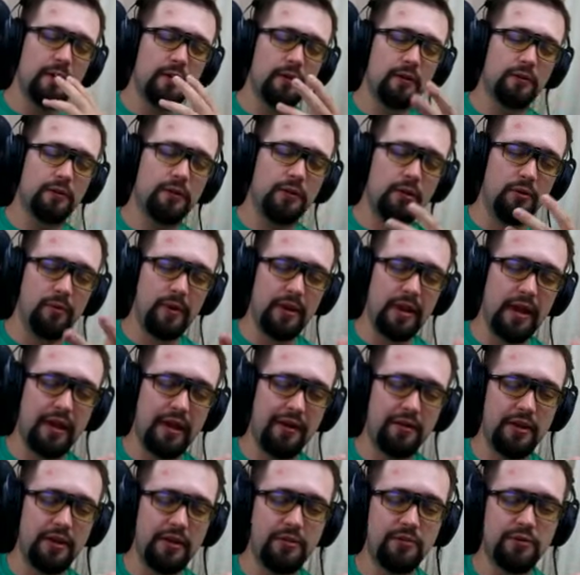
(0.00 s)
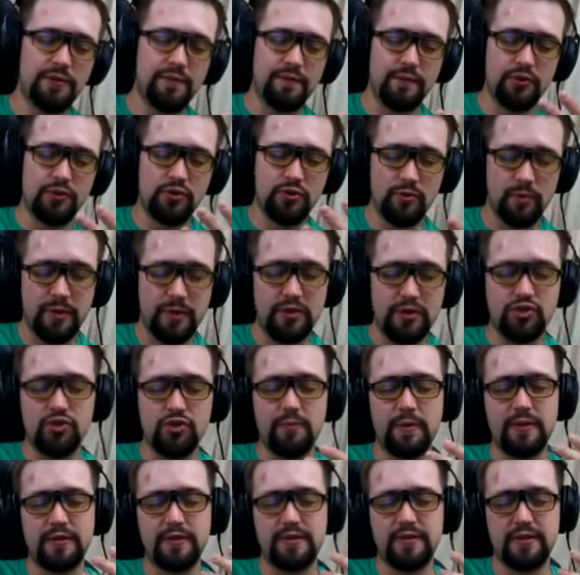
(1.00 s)
knowing how to use virtual
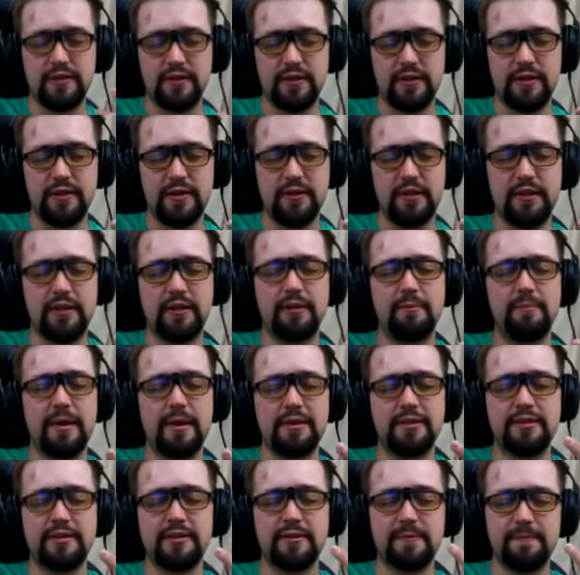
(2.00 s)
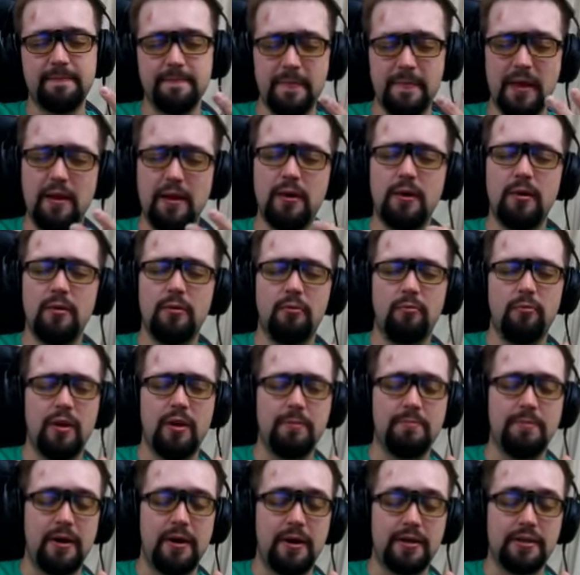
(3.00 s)
instruments in the best
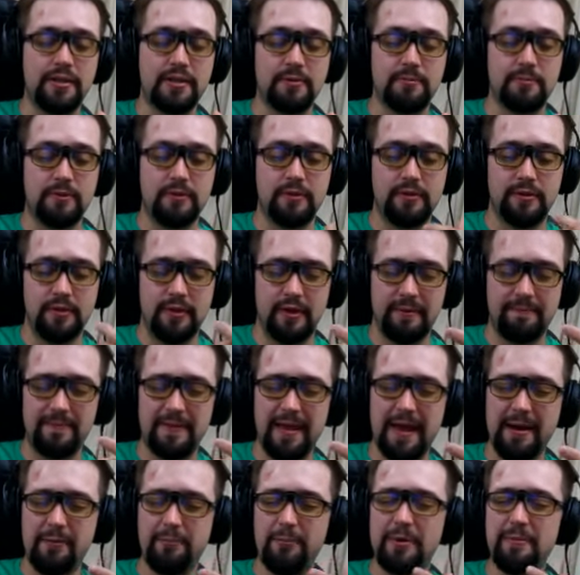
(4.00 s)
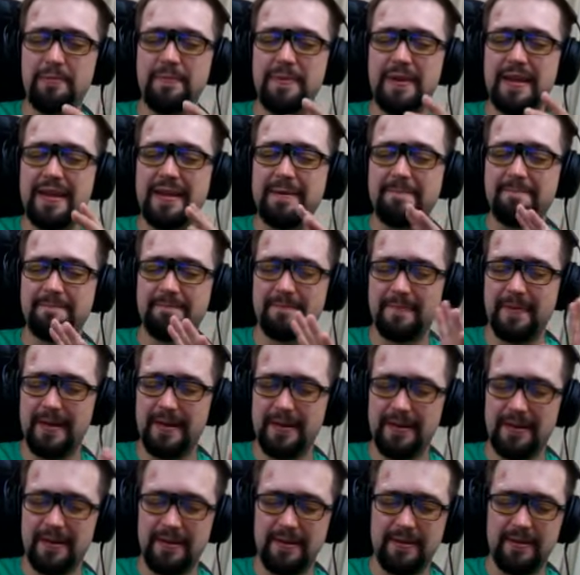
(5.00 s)
way possible. That would be,
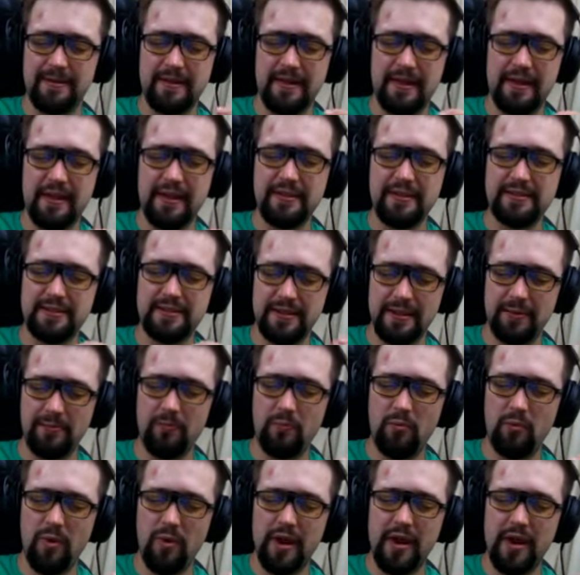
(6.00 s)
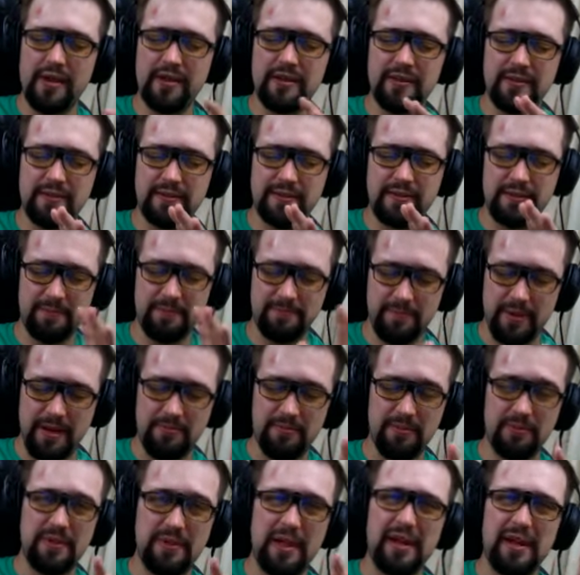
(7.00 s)
in some way, to some
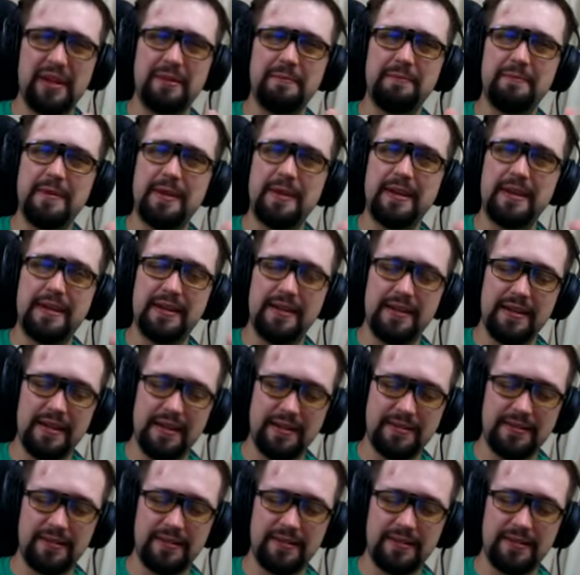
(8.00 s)
people, that can be